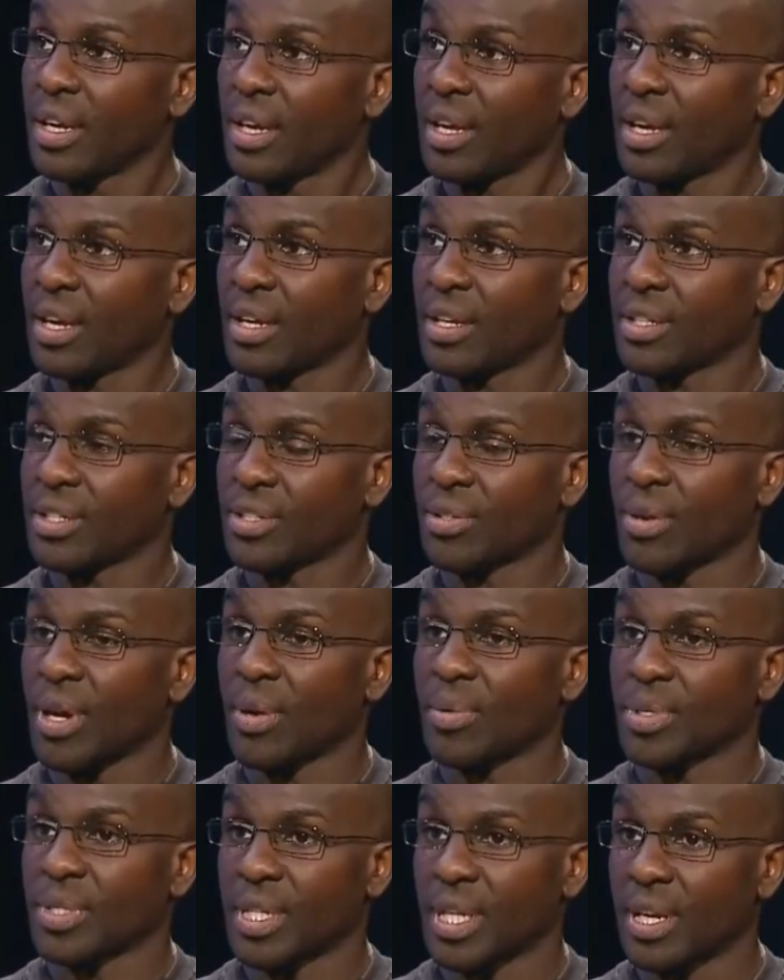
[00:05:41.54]
And so
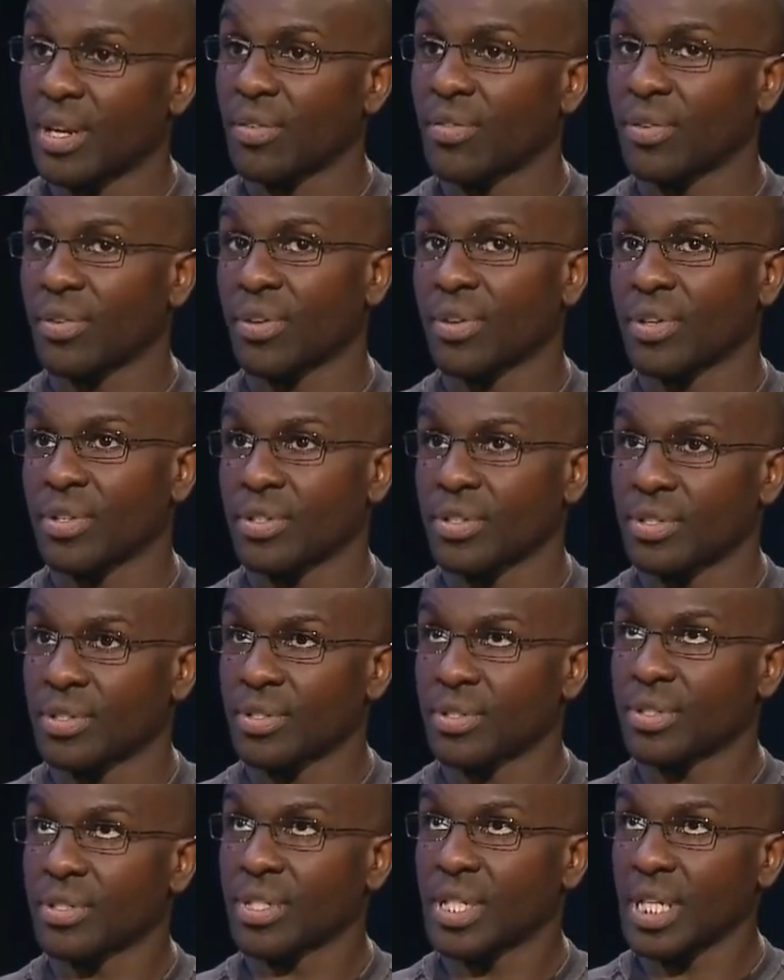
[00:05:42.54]
I was there for
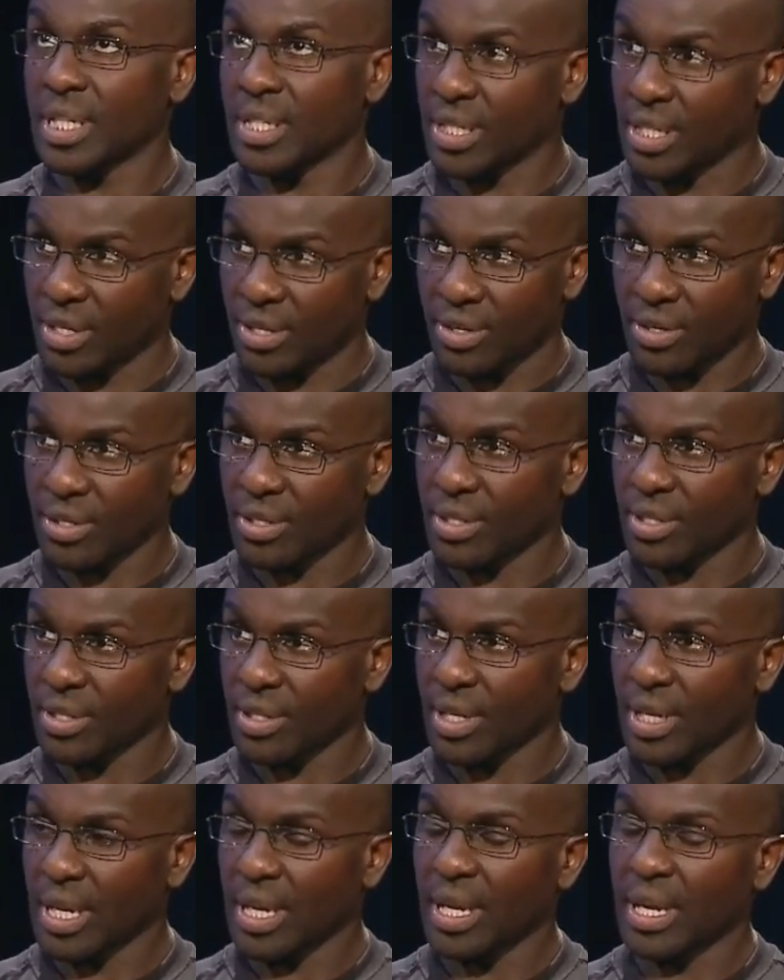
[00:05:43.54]
six years
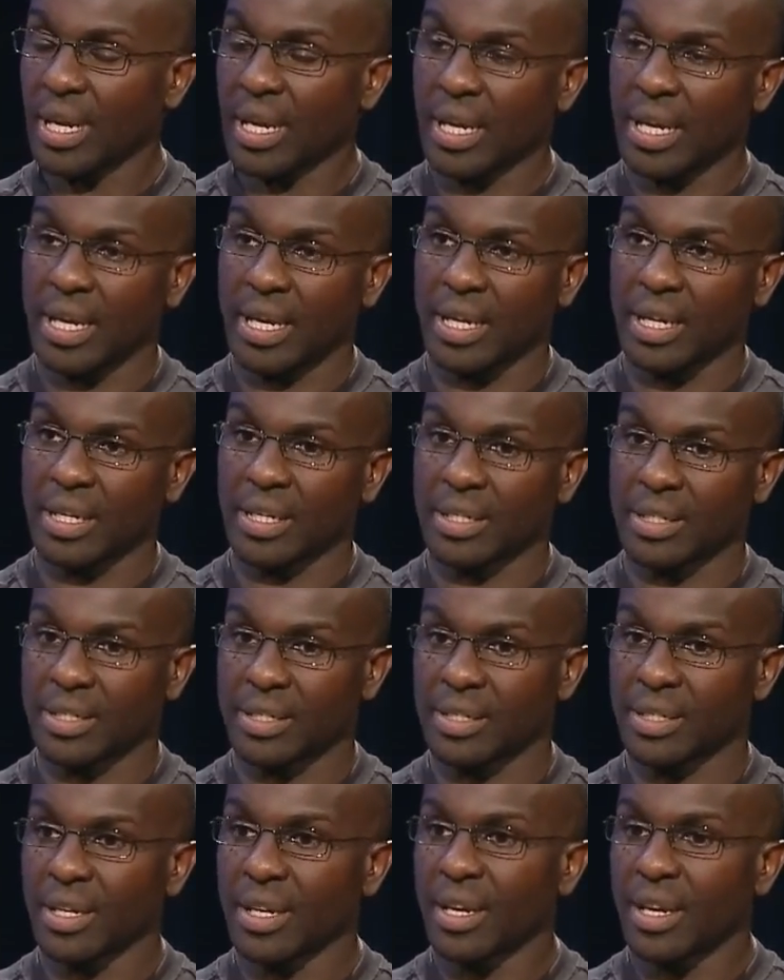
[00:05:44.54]

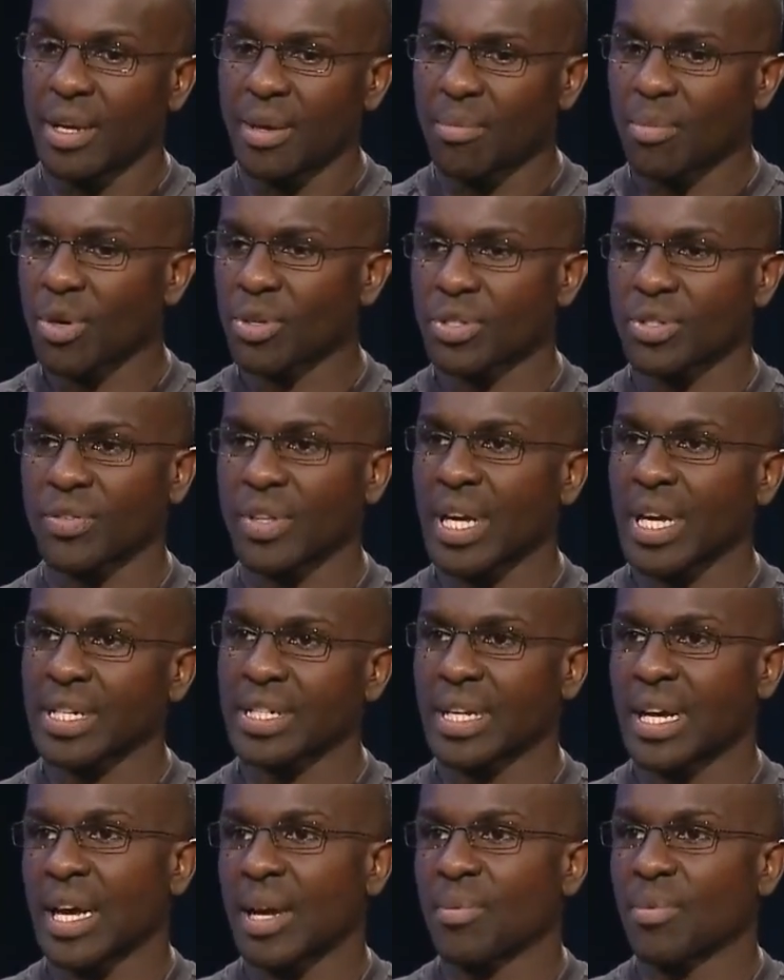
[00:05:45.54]
and most of
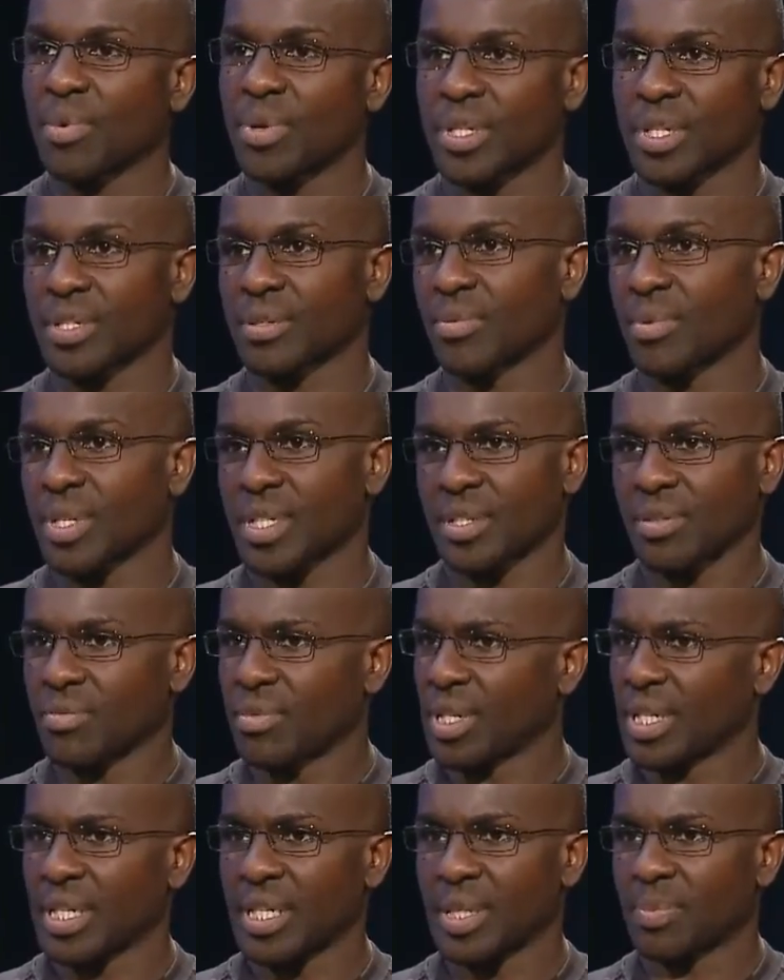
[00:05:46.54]
that time was wasn't
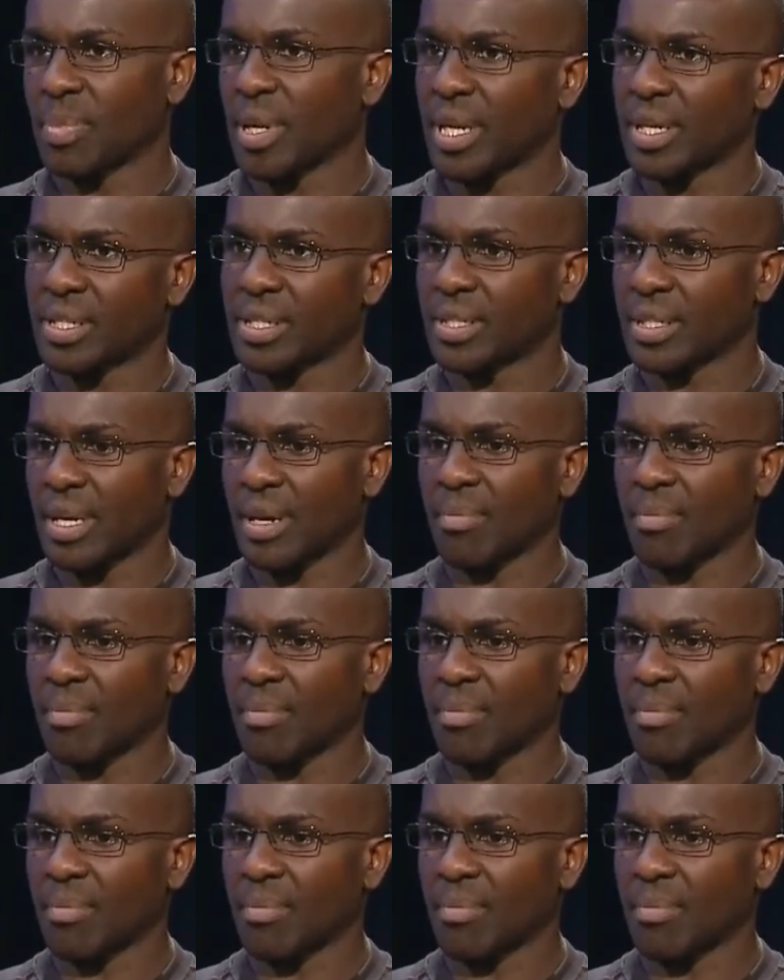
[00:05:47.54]
really spent.